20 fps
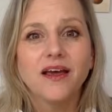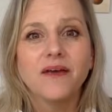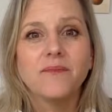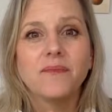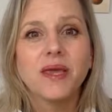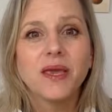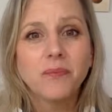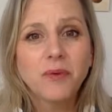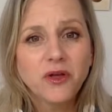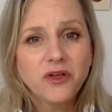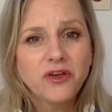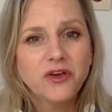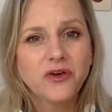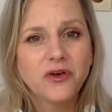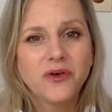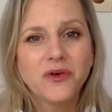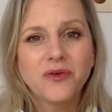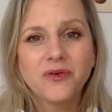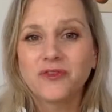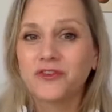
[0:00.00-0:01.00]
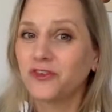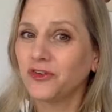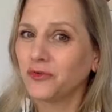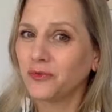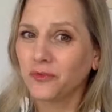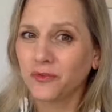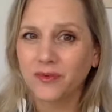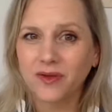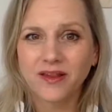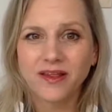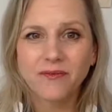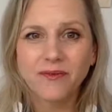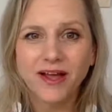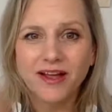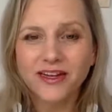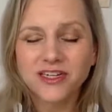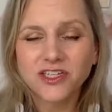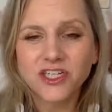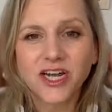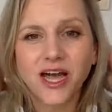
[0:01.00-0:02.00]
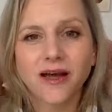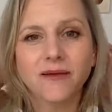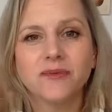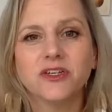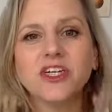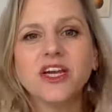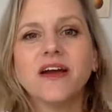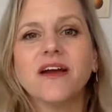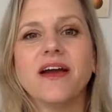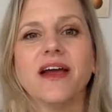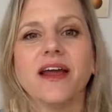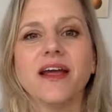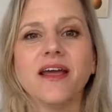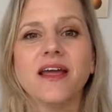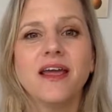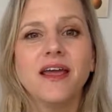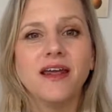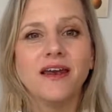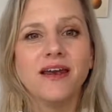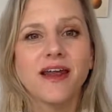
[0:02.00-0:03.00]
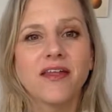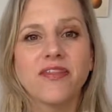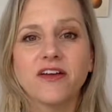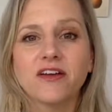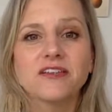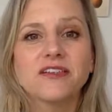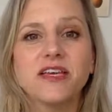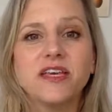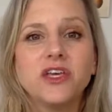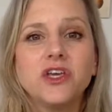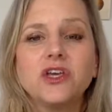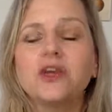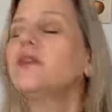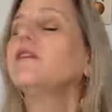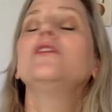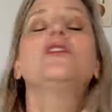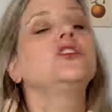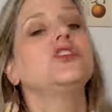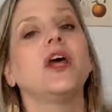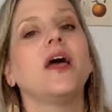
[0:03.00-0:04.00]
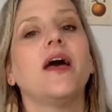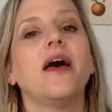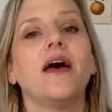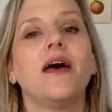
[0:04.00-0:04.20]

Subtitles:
people who do really well in job sharing. Now there's a huge